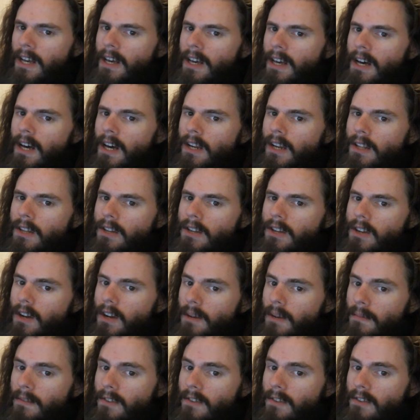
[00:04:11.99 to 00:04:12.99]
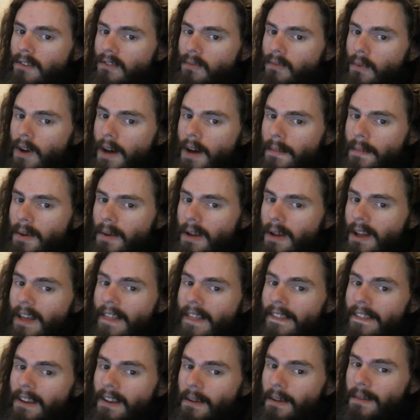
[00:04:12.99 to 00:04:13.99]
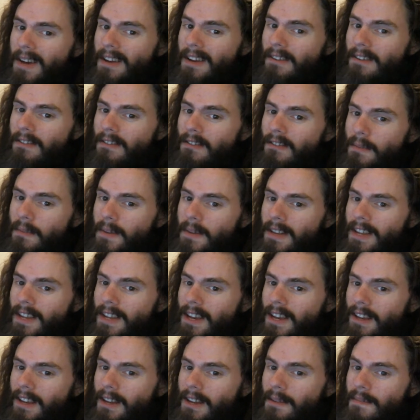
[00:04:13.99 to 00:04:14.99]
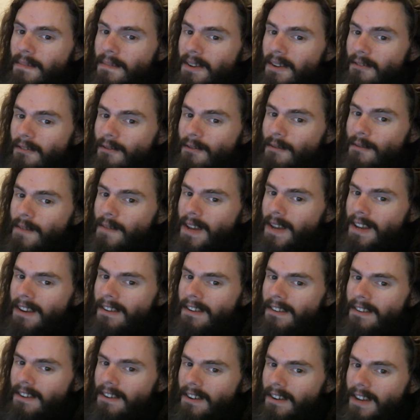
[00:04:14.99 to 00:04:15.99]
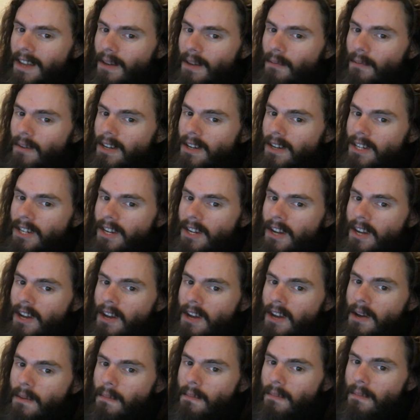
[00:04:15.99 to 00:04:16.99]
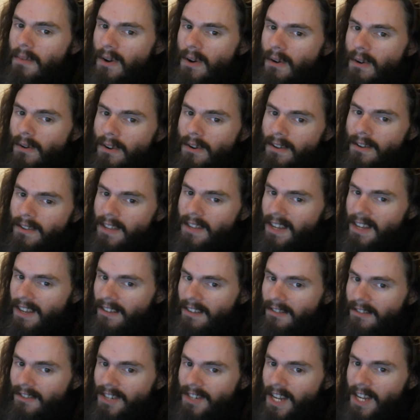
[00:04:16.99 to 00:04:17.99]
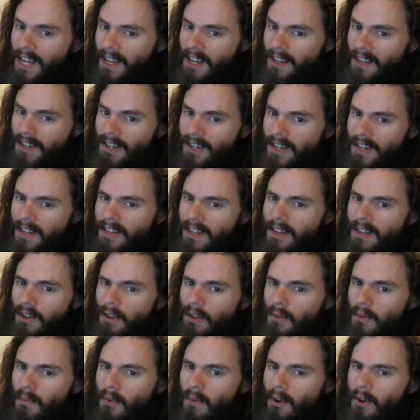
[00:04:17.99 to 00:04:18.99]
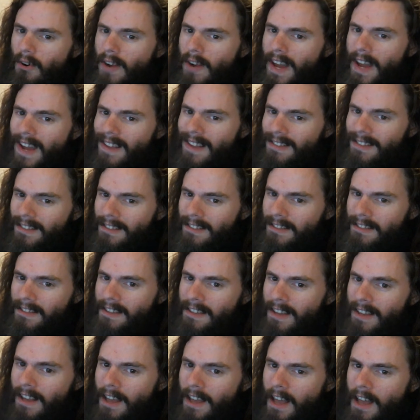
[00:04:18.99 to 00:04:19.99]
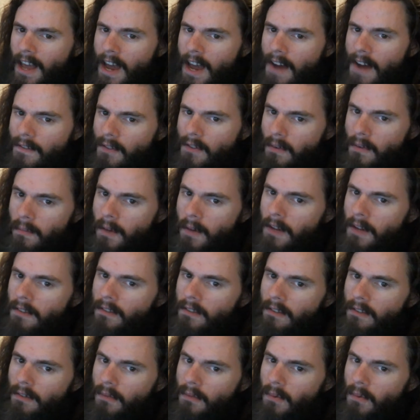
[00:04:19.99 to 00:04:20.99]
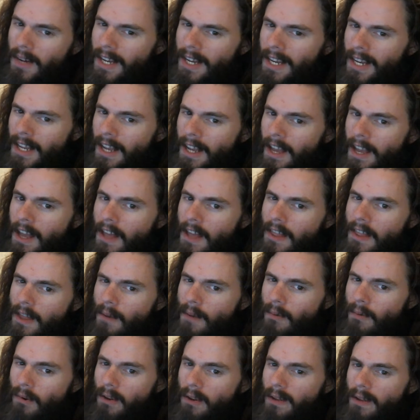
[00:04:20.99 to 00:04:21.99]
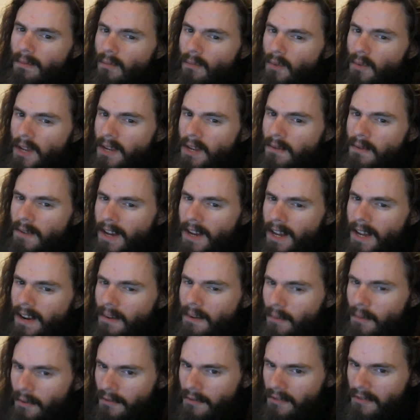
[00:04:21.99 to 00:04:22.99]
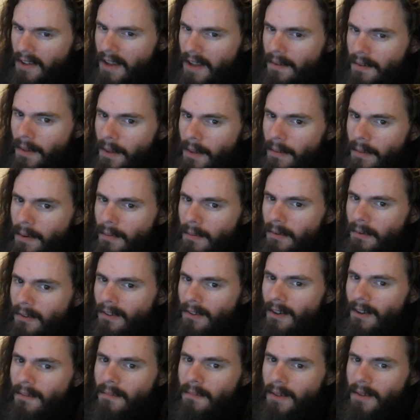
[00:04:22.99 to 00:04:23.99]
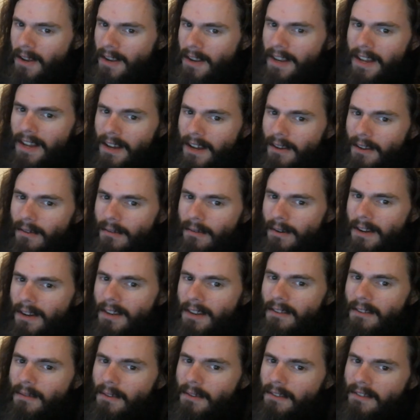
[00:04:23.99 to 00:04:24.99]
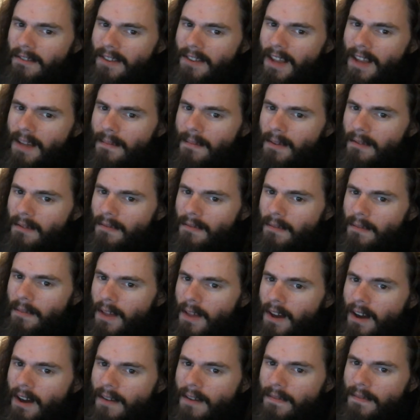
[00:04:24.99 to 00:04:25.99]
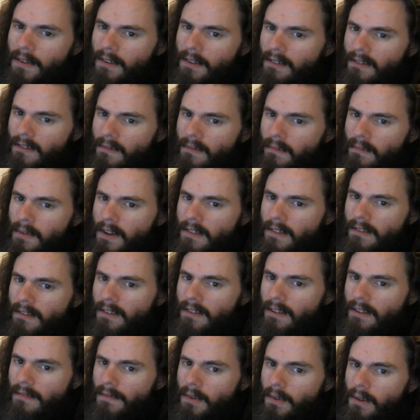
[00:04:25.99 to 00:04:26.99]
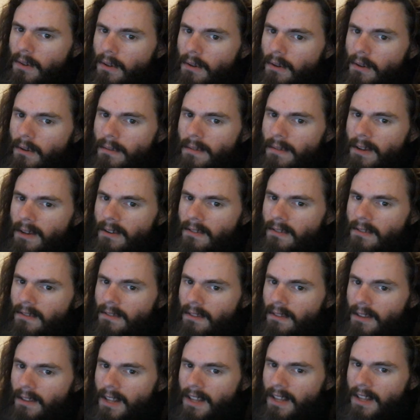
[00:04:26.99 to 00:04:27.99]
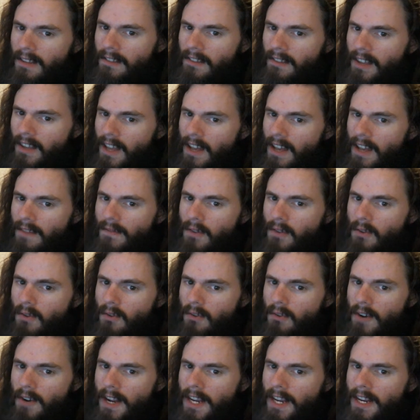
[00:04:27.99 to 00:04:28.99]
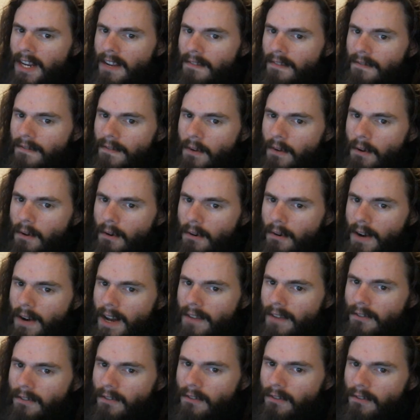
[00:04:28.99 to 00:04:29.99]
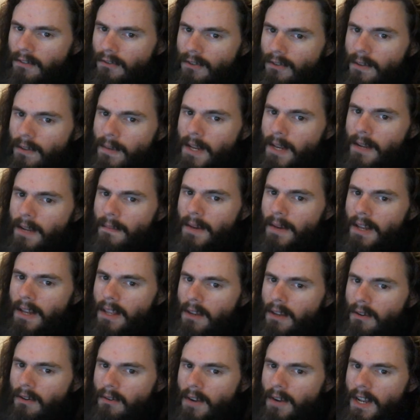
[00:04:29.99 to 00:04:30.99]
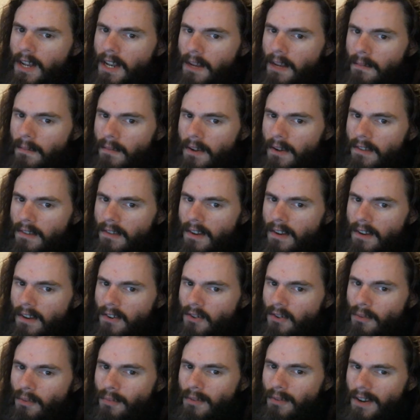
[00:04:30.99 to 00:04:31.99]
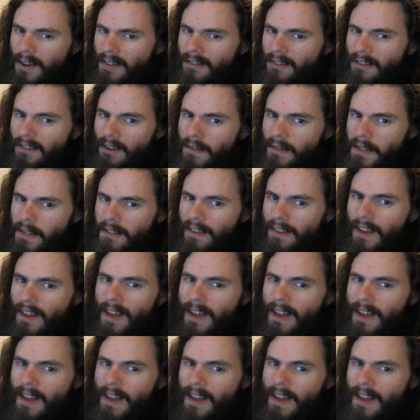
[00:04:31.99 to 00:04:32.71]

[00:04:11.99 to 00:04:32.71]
Under the terms of the swap, the commanders of the battalion must remain in Turkey, which brokered the exchange until the war ends. After months of waiting, they were re- reunited with family members on Monday, according to a statement from the office of President Volodymyr Zelensky of Ukraine and photographs distributed by the Ukrainian Presidential Press Service.